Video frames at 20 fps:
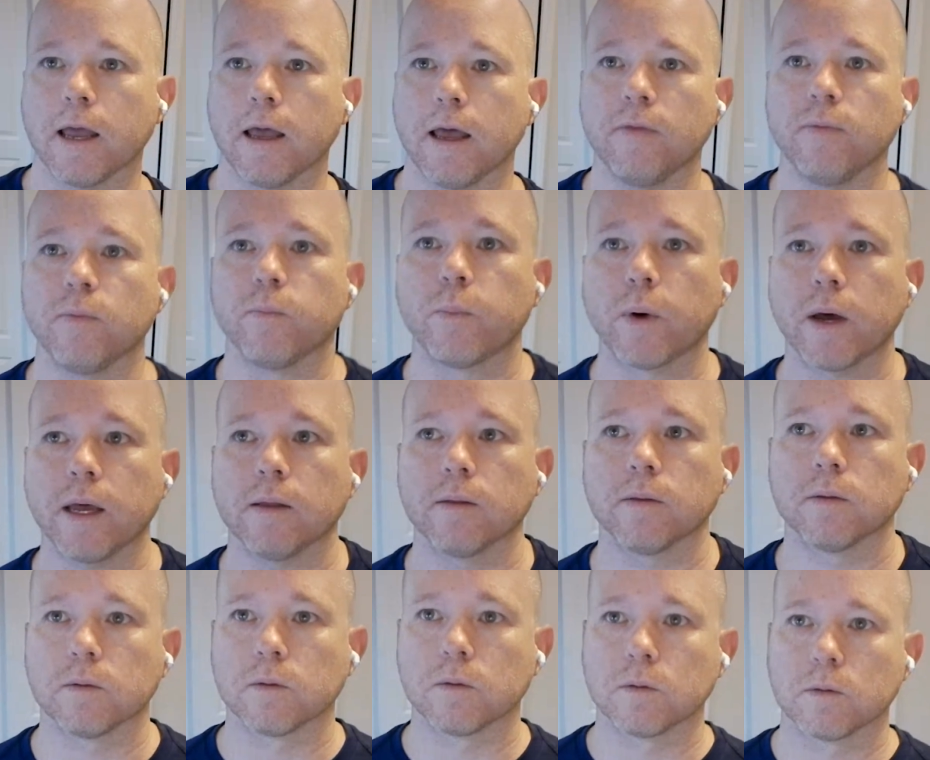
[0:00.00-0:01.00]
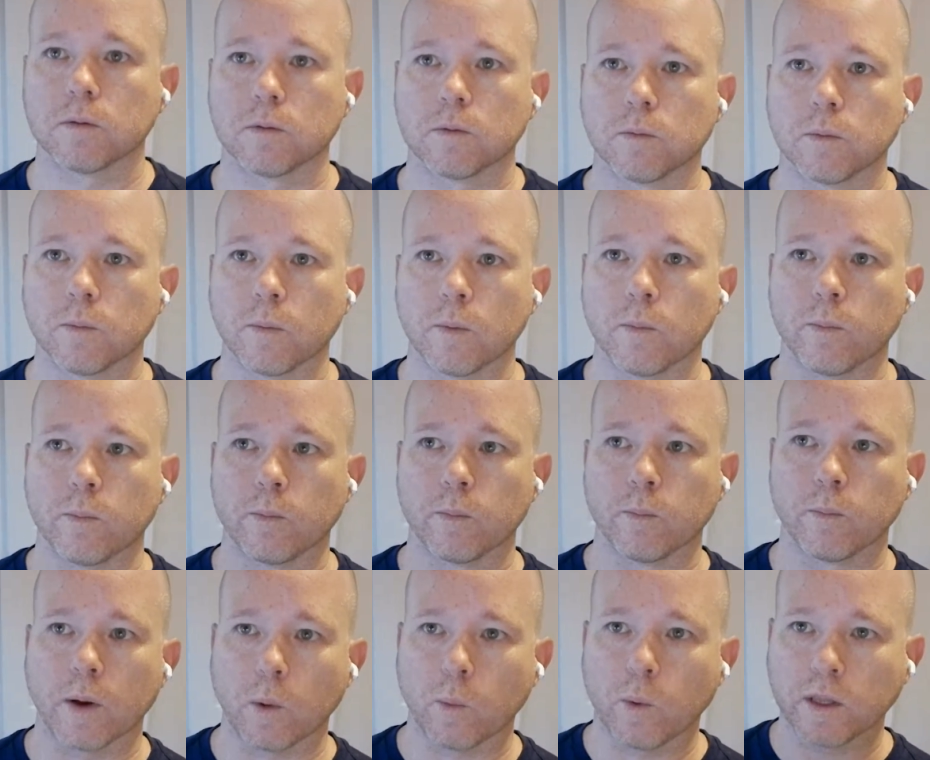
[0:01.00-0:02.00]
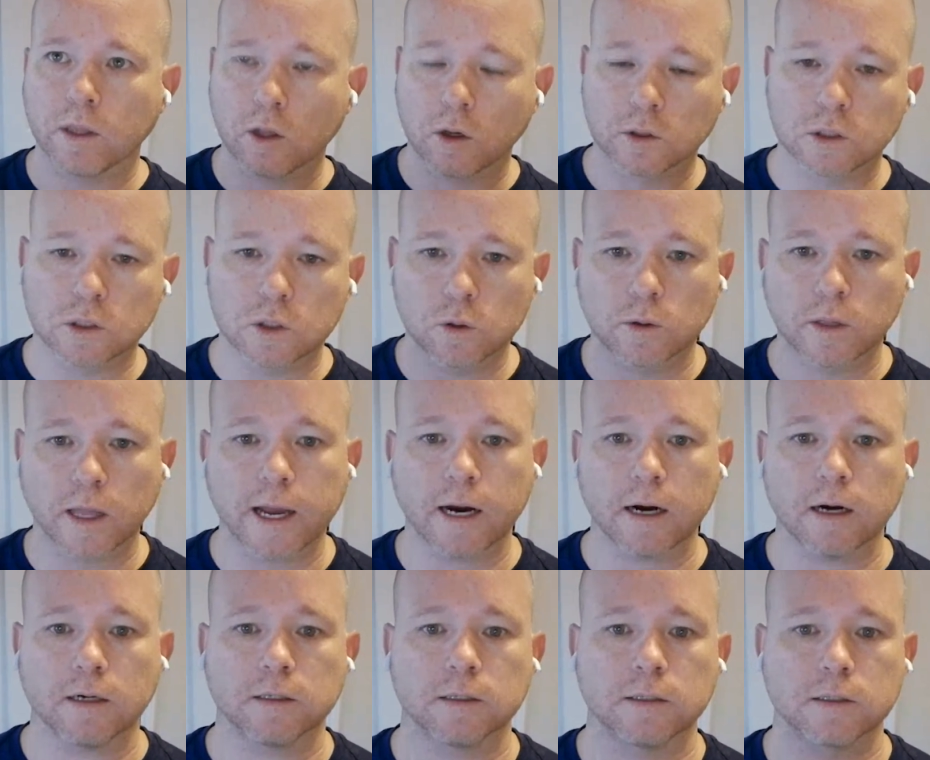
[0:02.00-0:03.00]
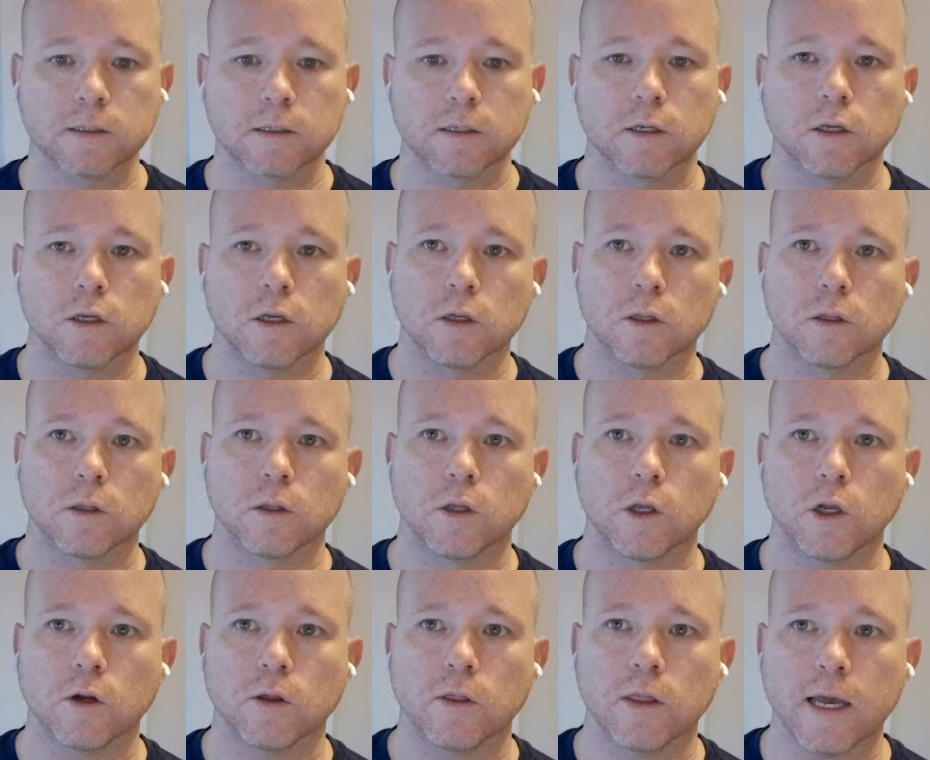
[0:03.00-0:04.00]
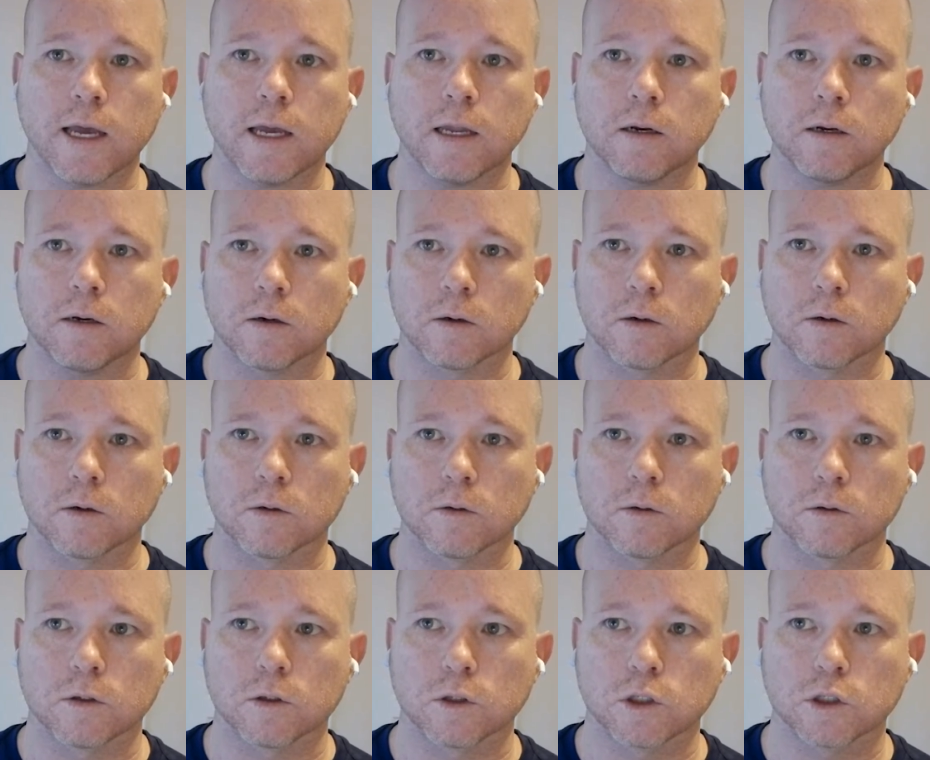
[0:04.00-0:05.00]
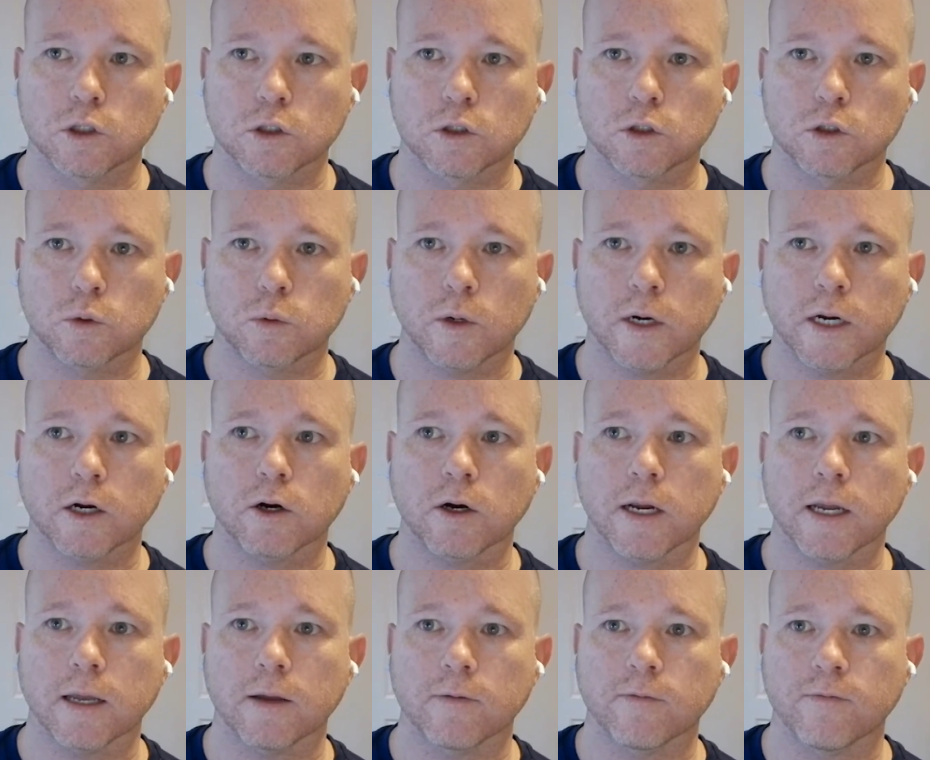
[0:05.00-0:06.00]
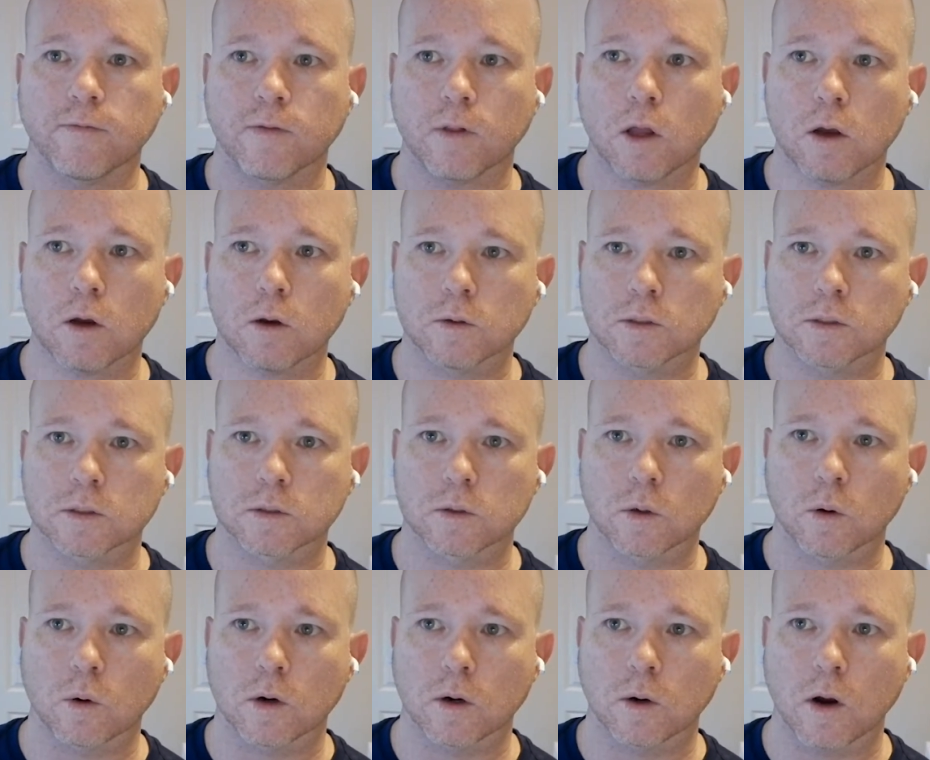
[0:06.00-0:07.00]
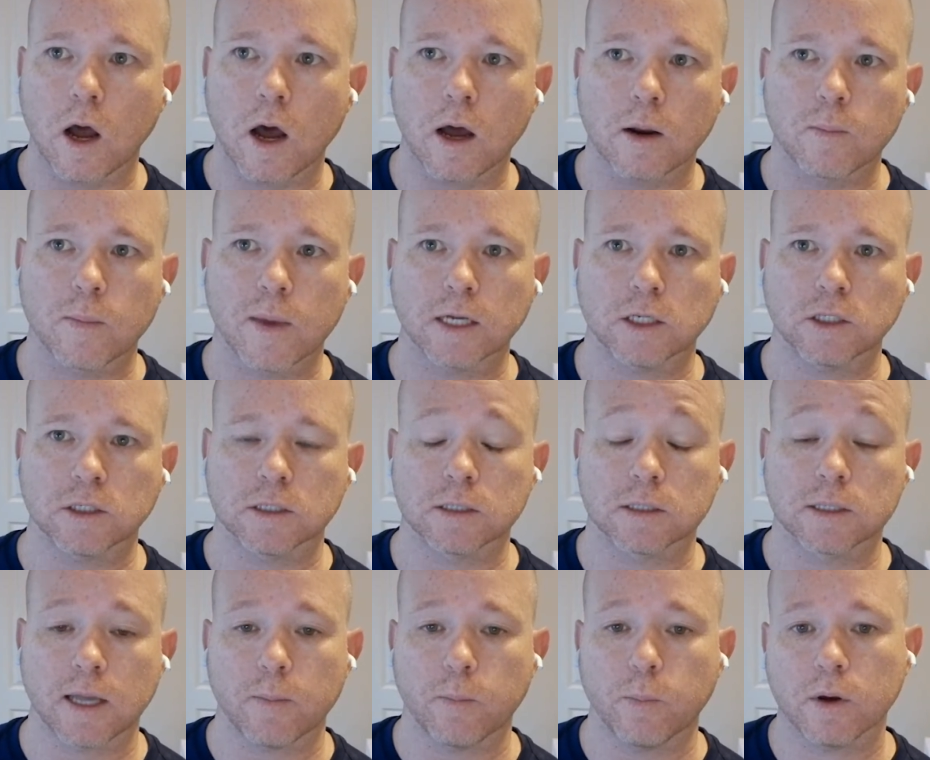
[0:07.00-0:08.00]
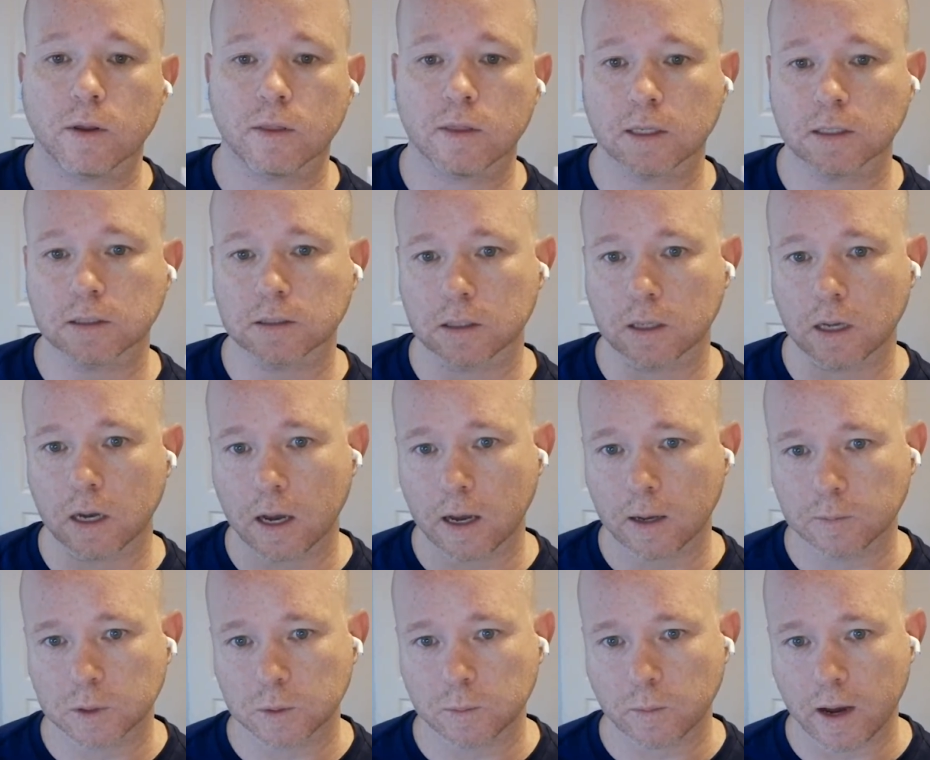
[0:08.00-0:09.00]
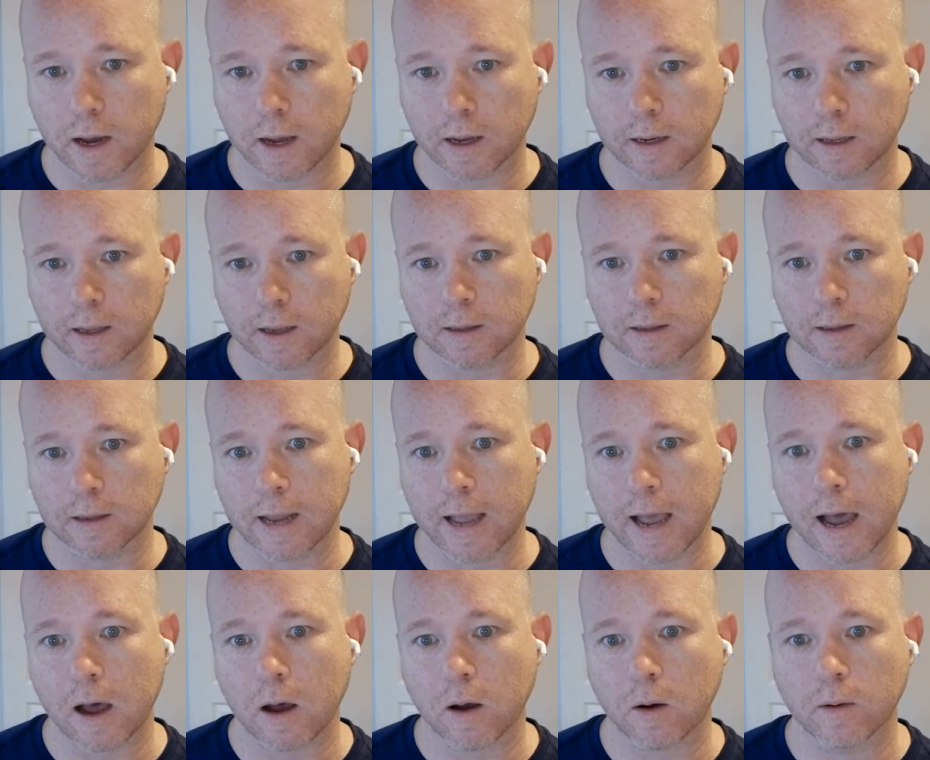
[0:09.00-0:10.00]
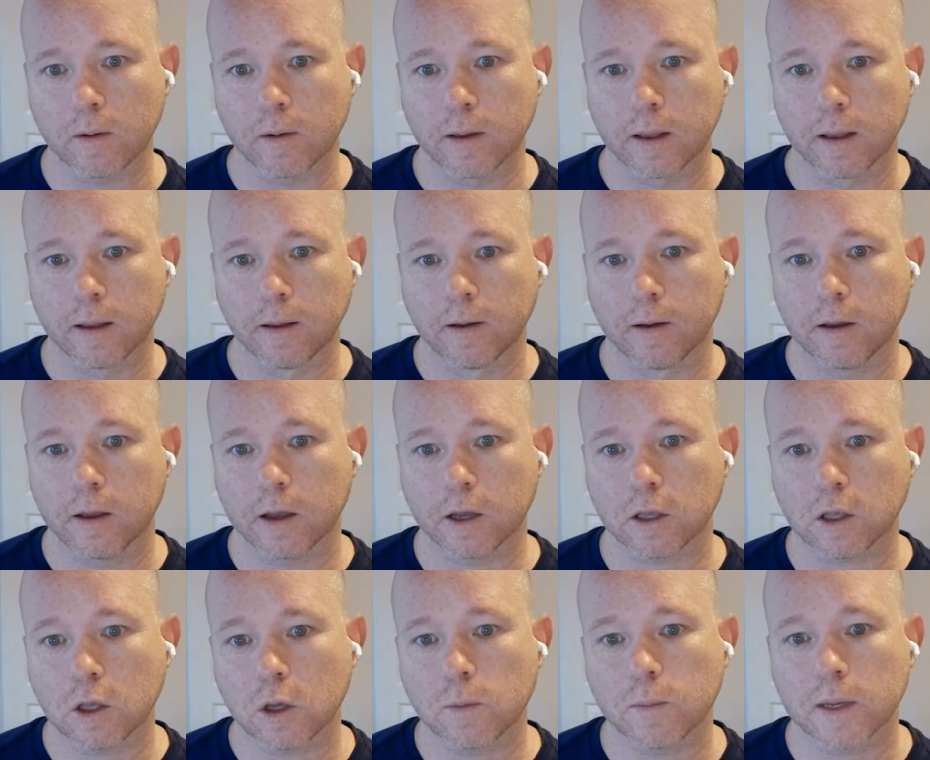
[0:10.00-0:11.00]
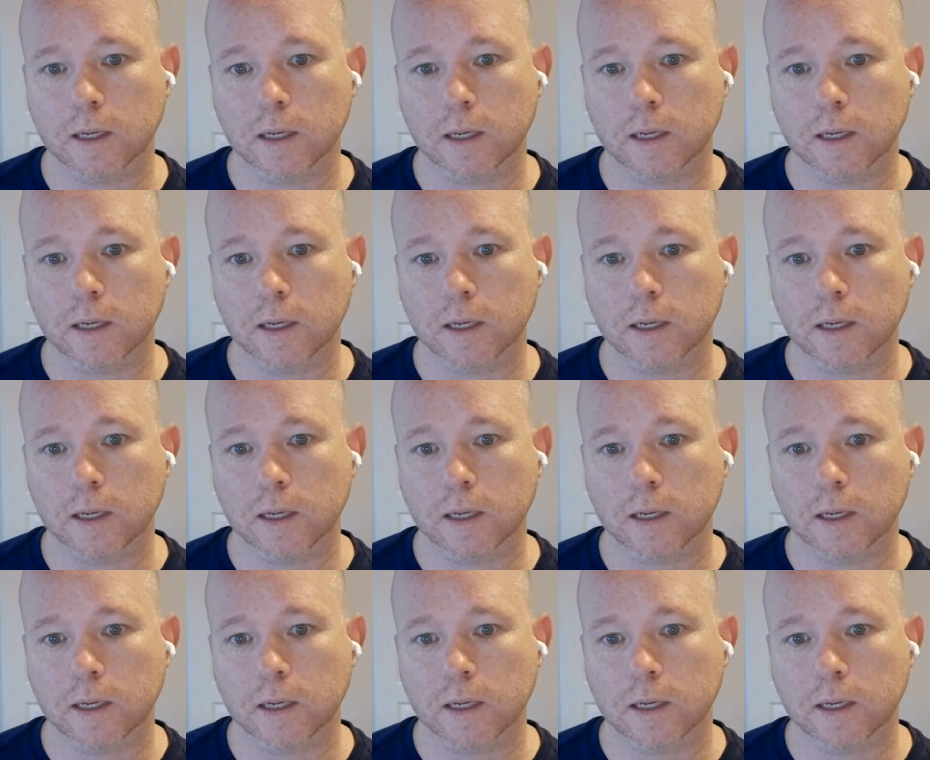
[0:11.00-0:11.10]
All right. And but with those two layers, you're then triggering flows or automations that put things into HubSpot, and then now a